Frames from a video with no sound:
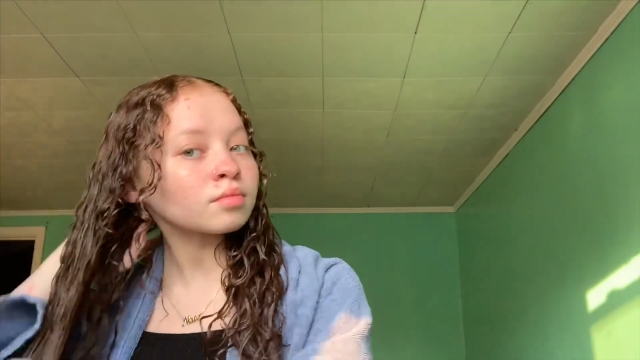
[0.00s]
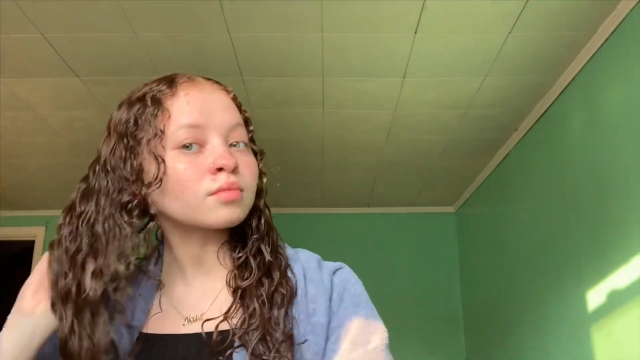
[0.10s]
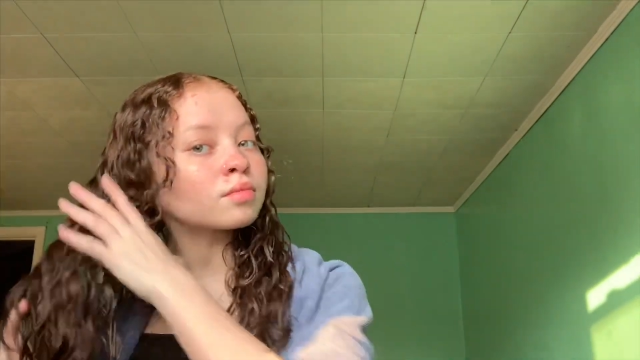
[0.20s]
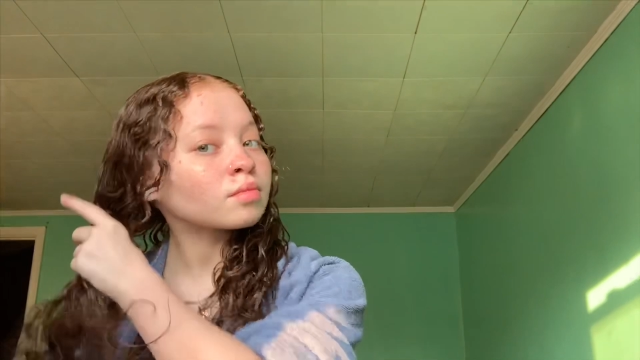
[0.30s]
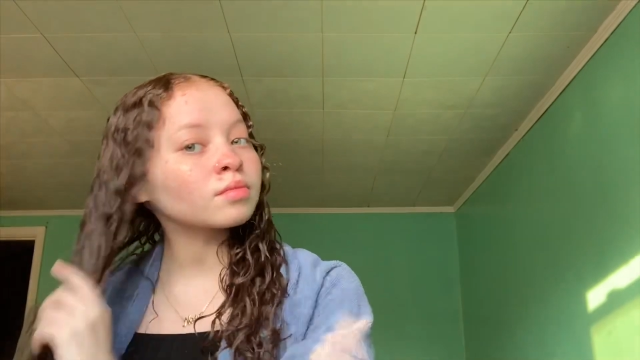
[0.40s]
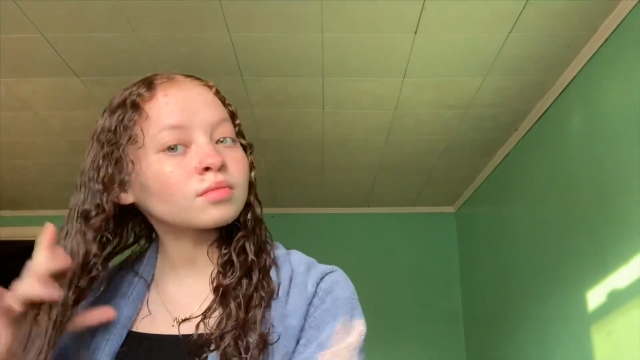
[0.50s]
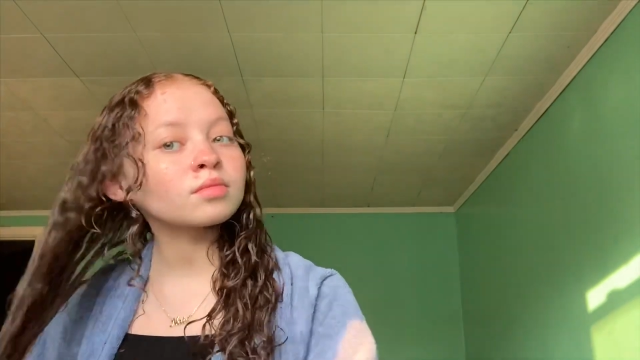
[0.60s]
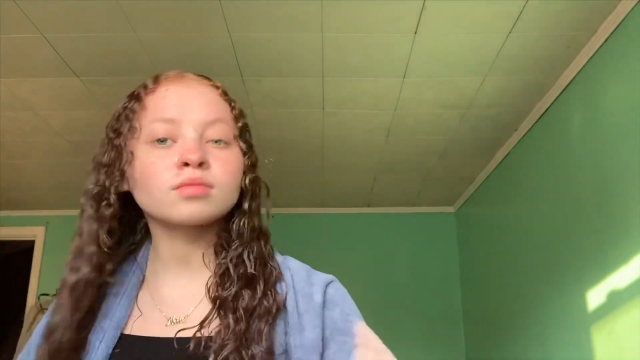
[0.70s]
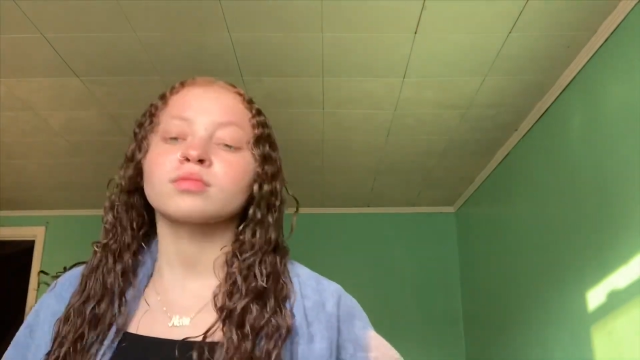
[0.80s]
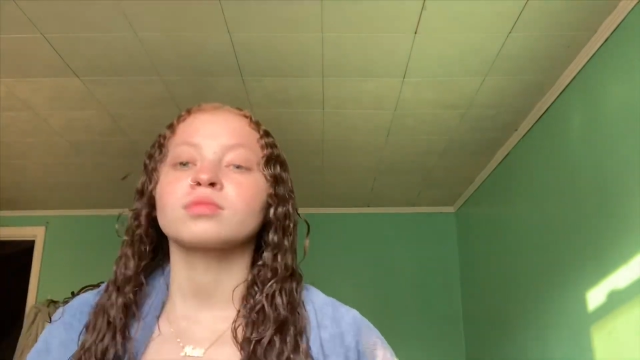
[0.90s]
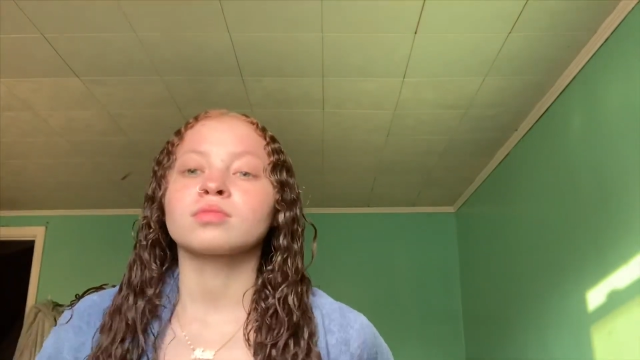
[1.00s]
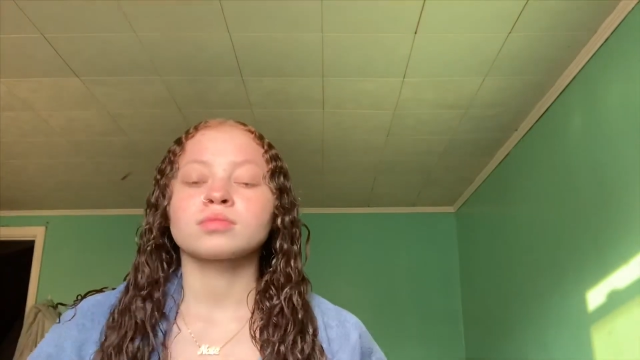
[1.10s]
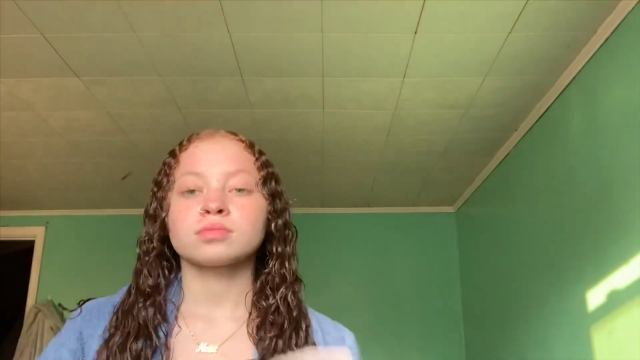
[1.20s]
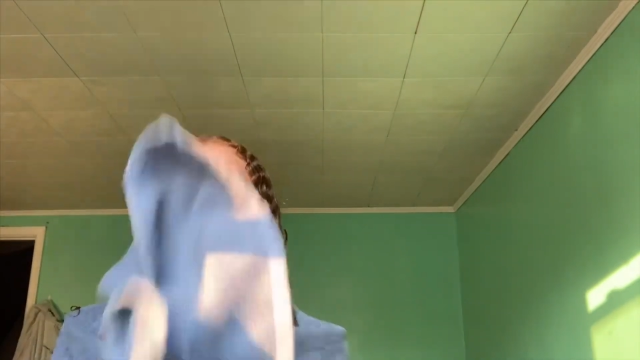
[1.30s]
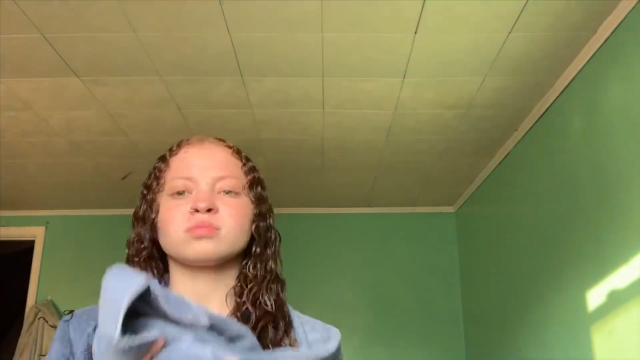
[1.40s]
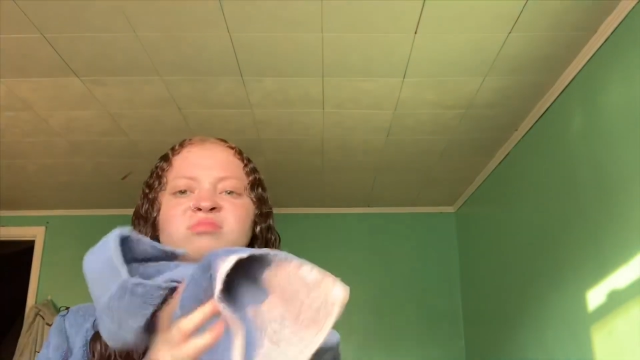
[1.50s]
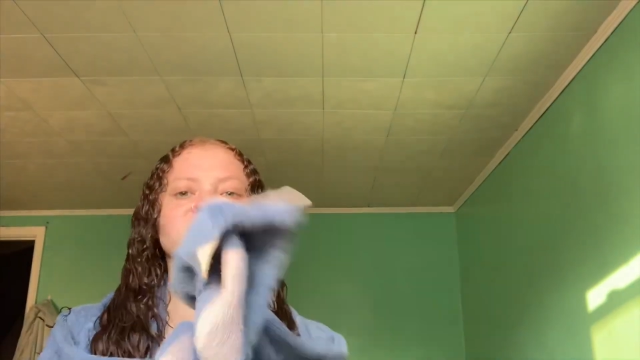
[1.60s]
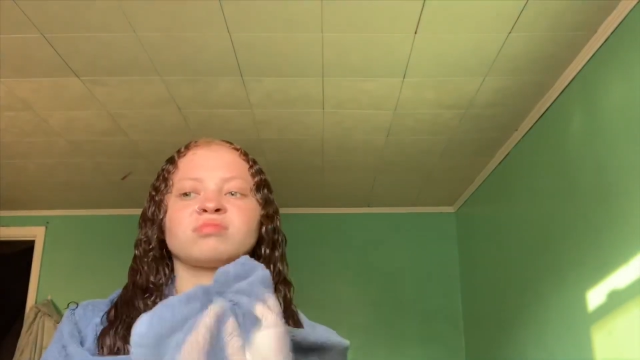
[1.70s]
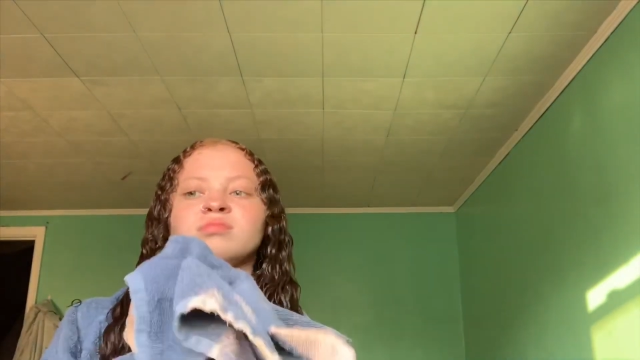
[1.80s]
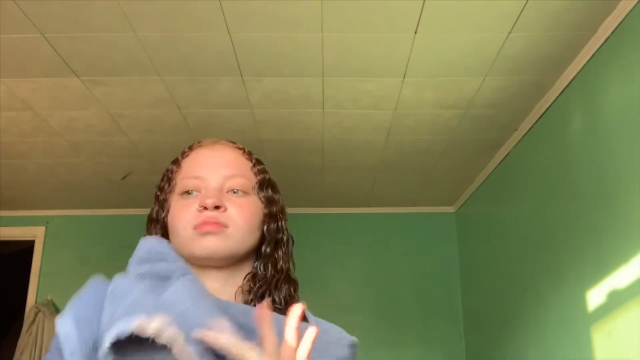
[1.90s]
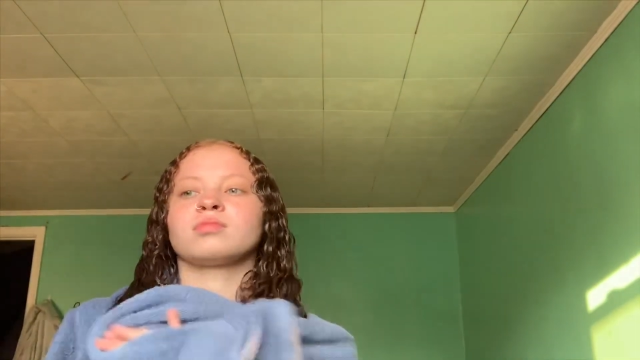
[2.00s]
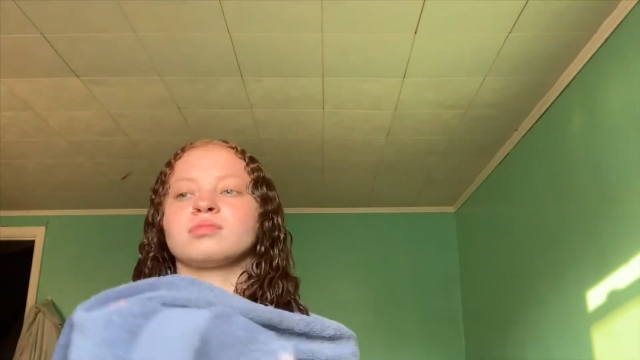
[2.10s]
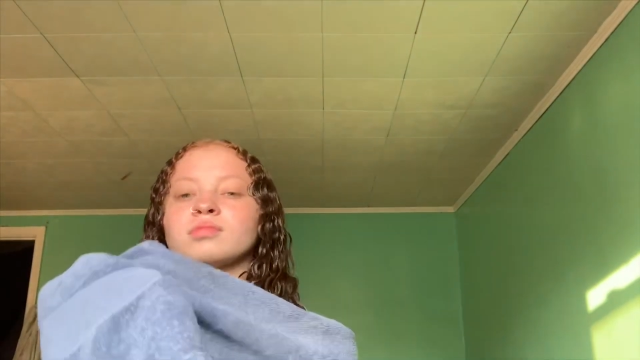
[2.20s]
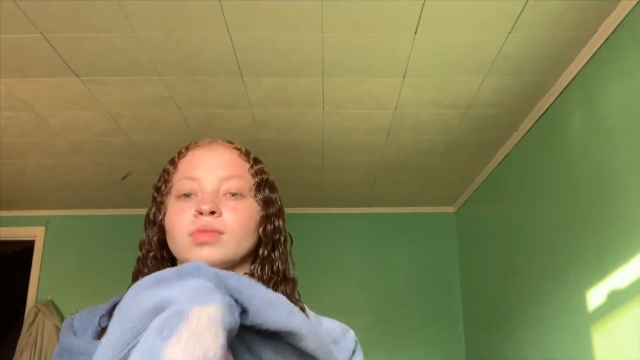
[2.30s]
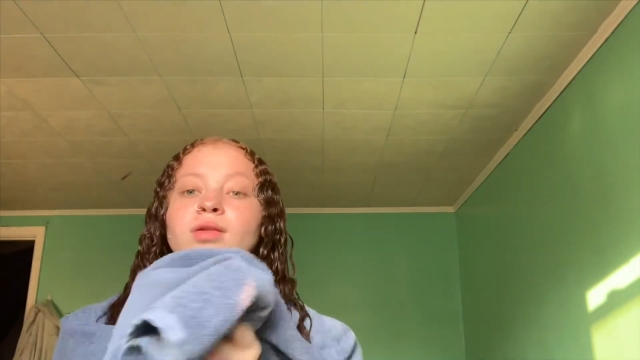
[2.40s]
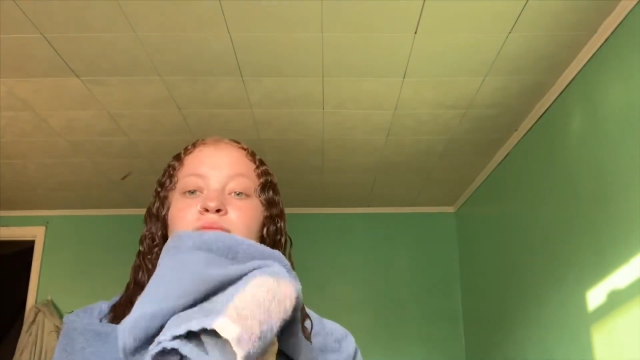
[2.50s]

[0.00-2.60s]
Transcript: I don't apply too much of it because I don't like